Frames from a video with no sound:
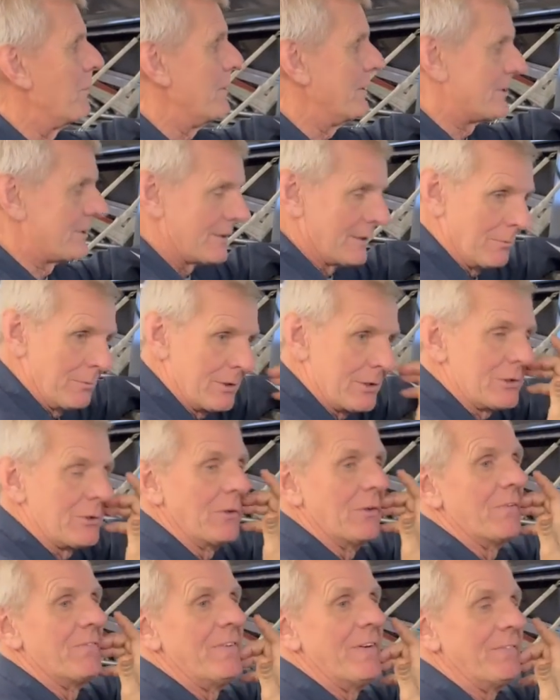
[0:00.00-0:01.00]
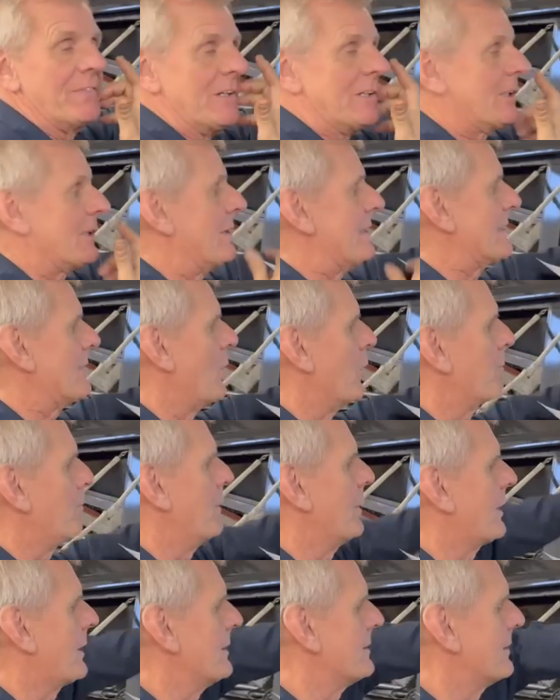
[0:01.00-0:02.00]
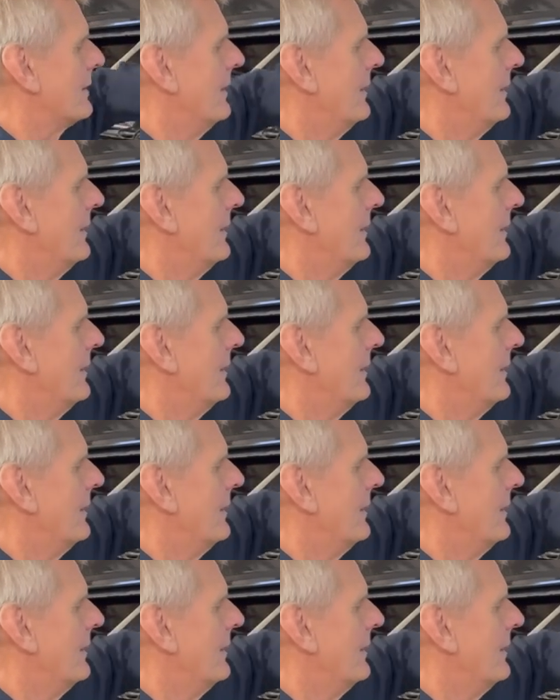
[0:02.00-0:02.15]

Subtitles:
be similar to the 50 series output because